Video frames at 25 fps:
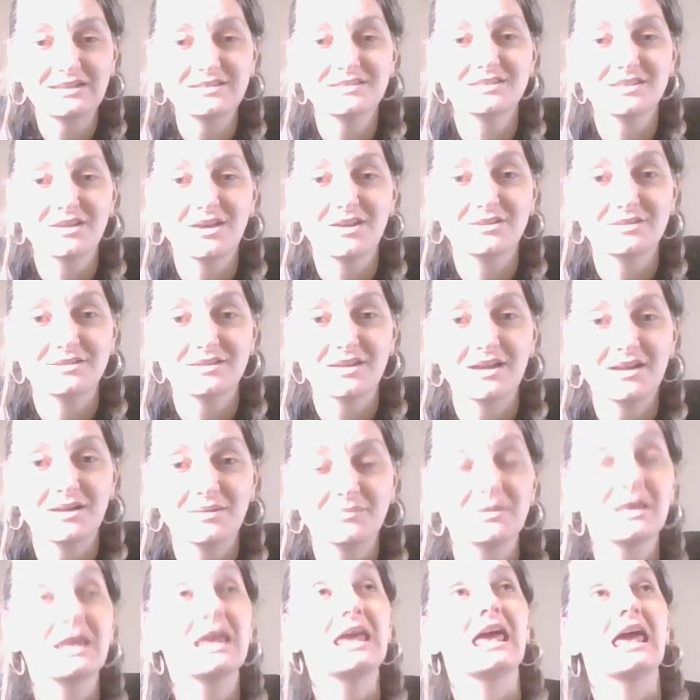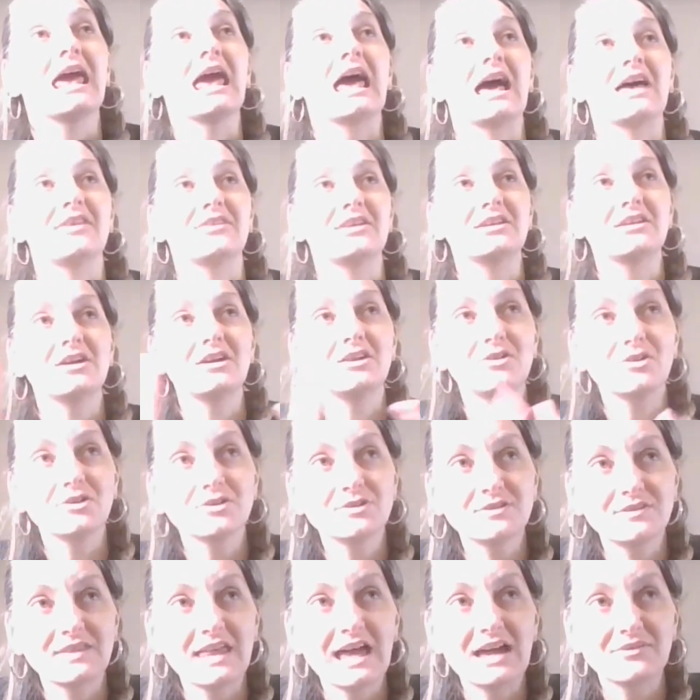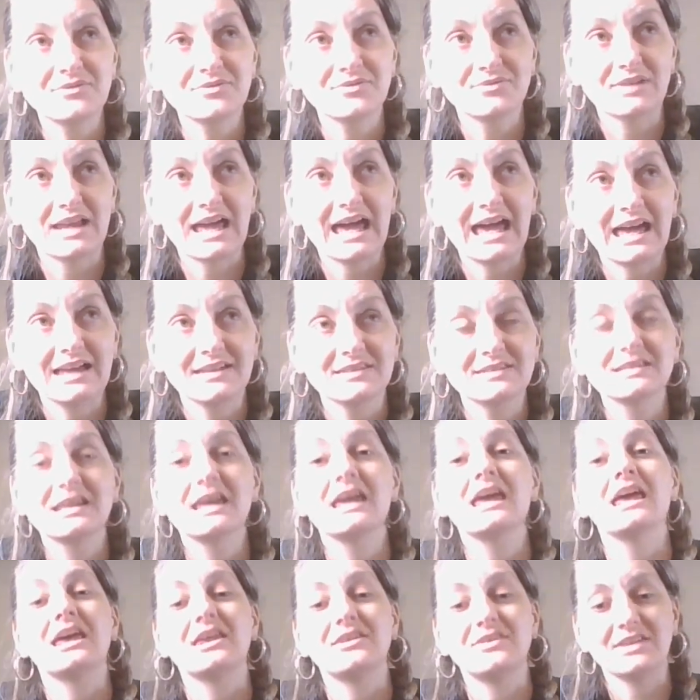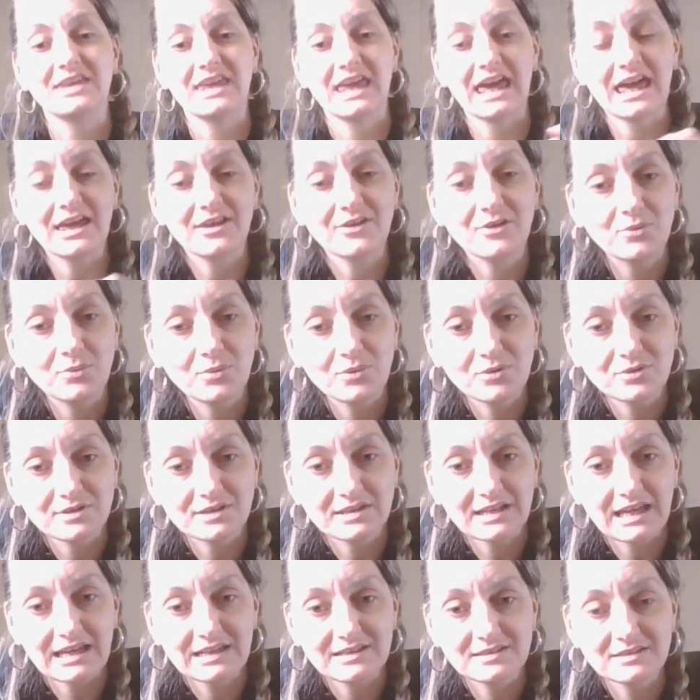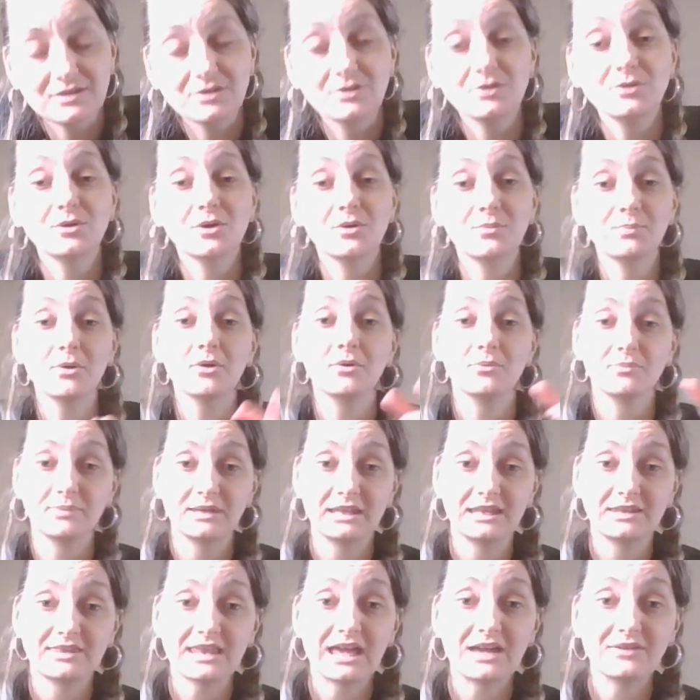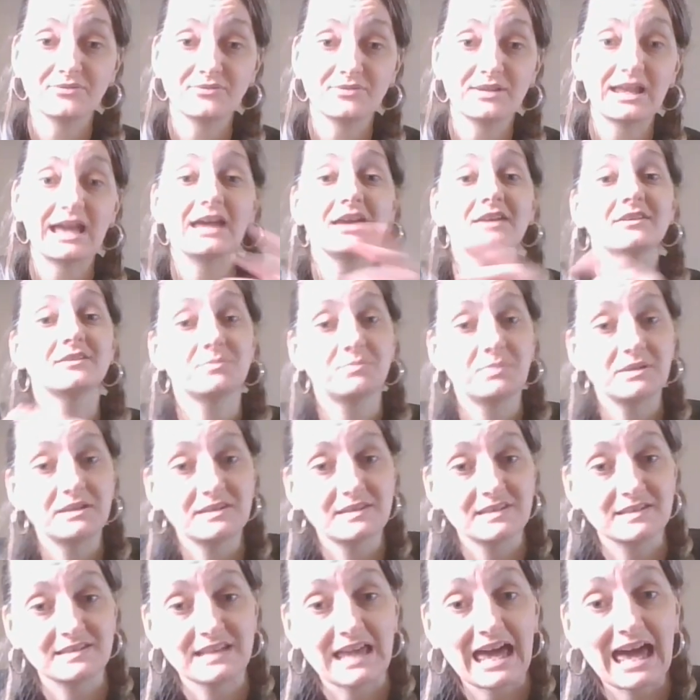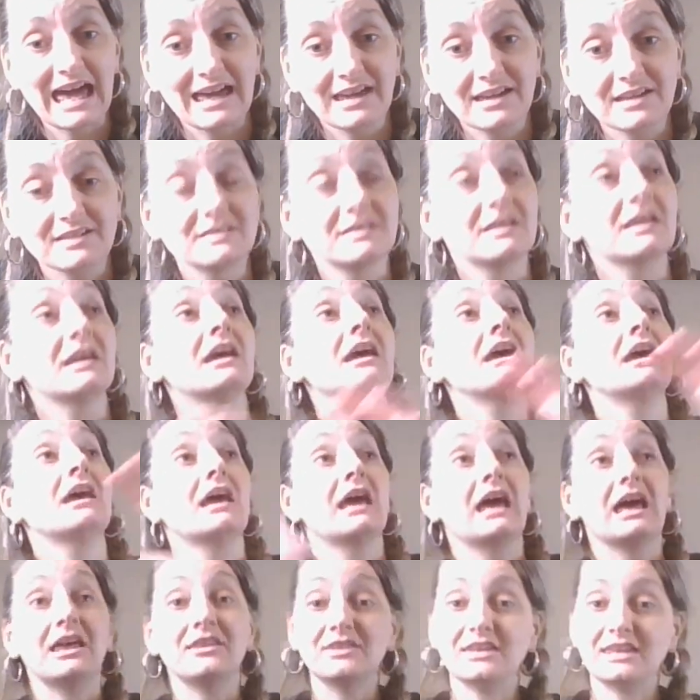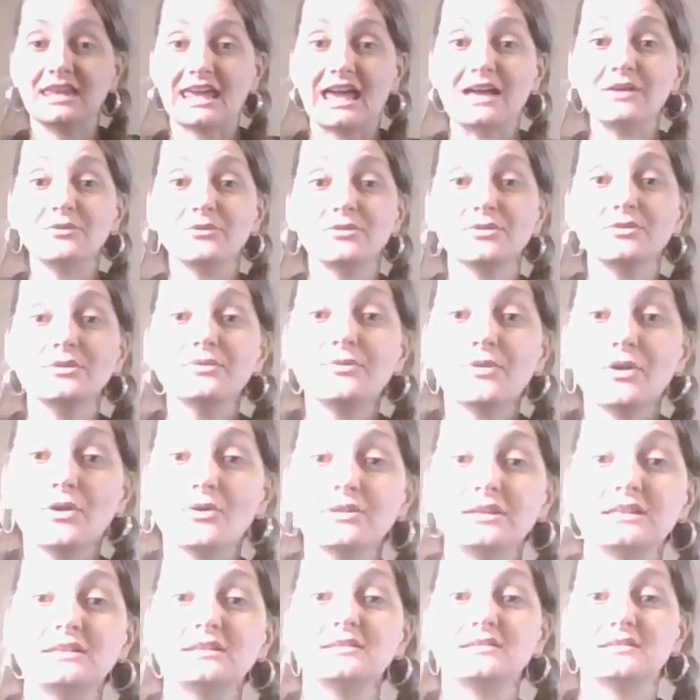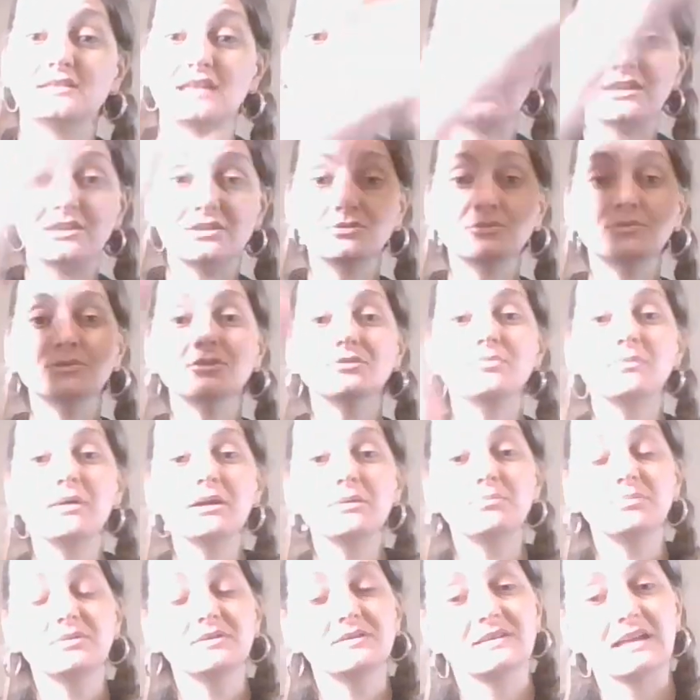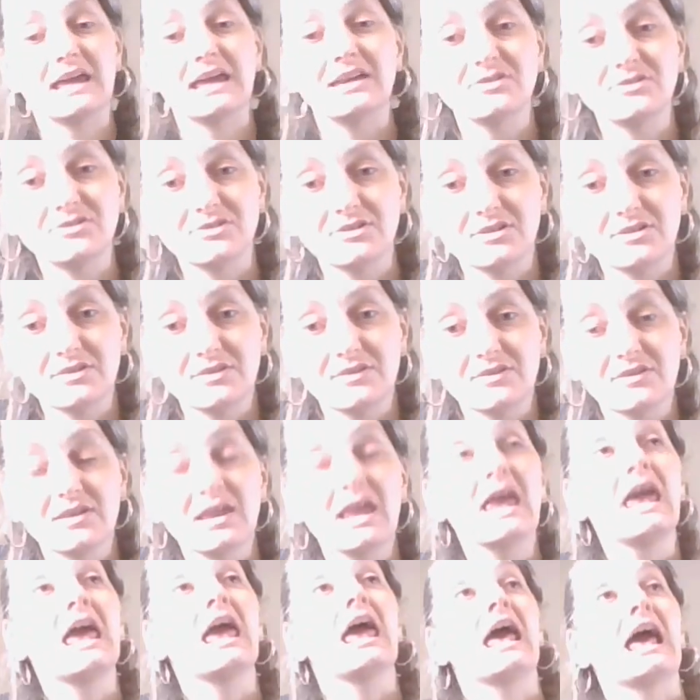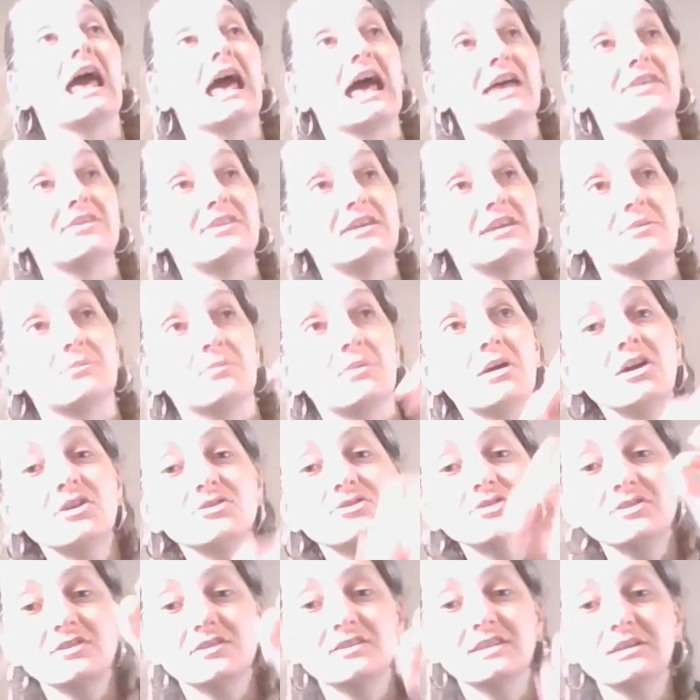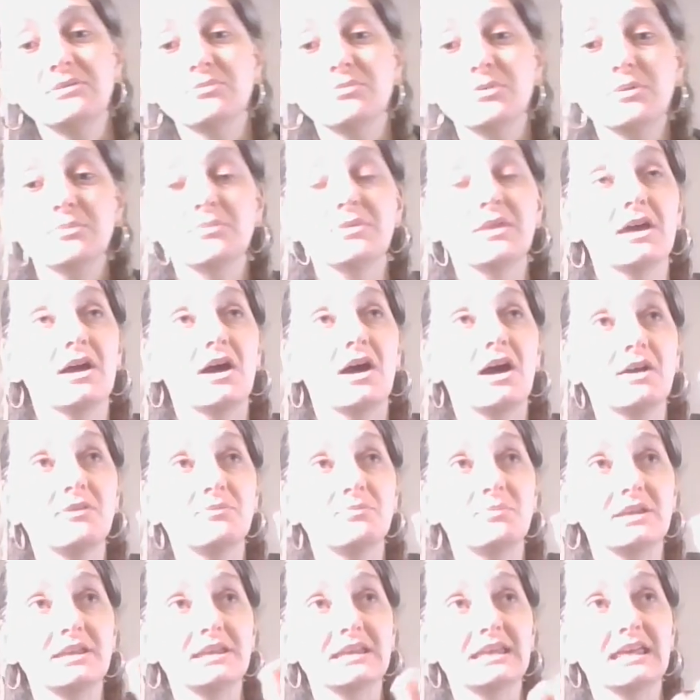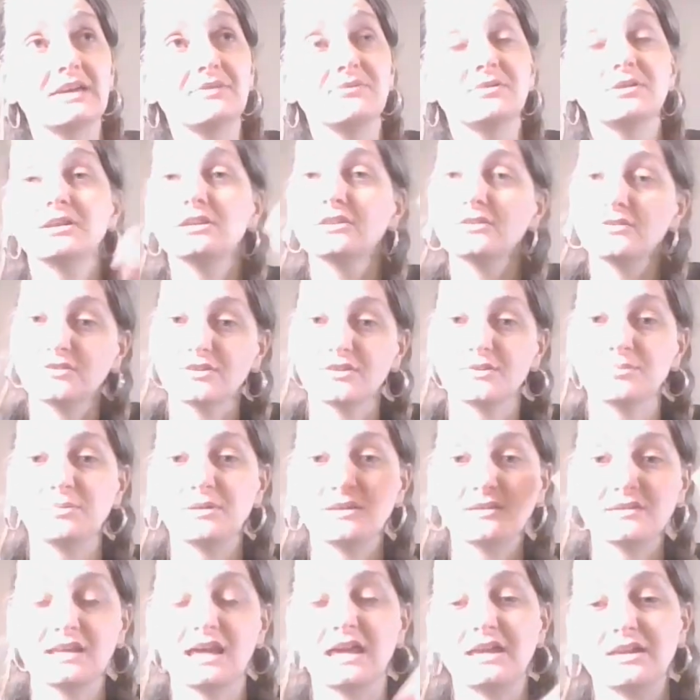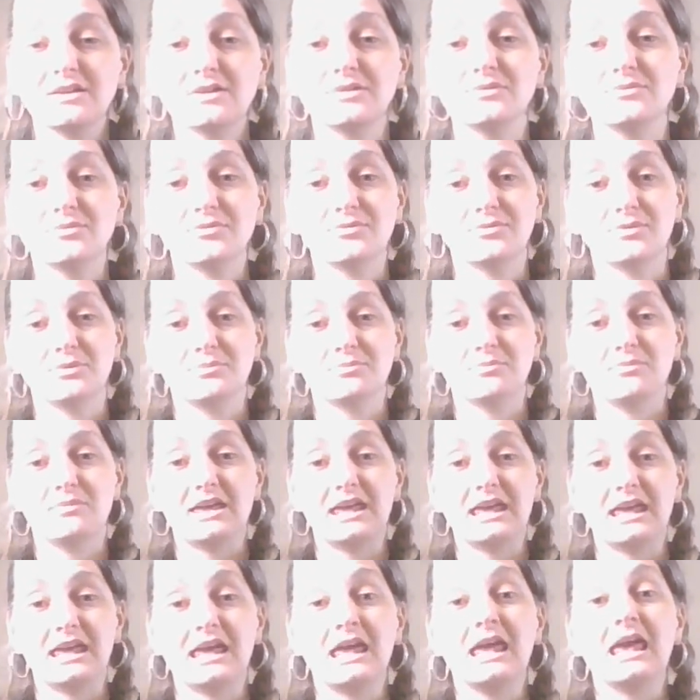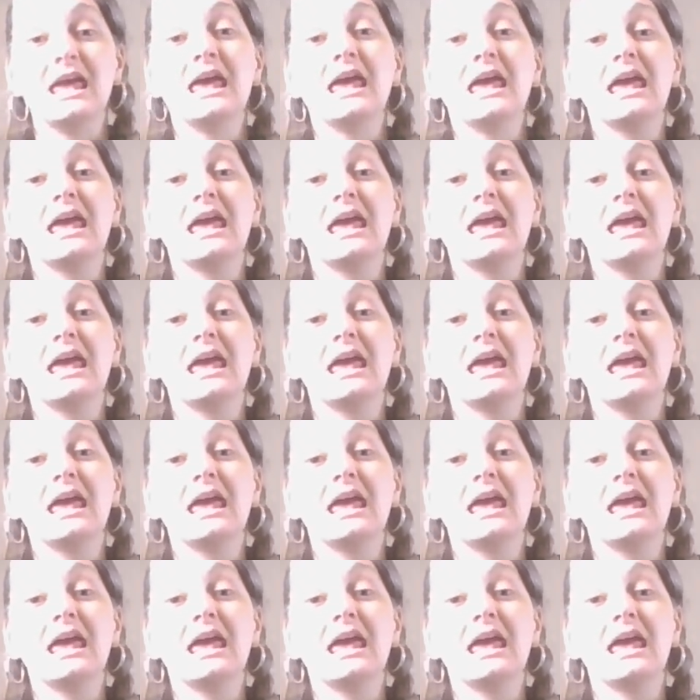then turned up, and then I lost that flat, and the care coordinator who put me in that flat has been sacked, and the council have gone in and taken all of my possessions, and the emergency room that I've been given has just been taken from me.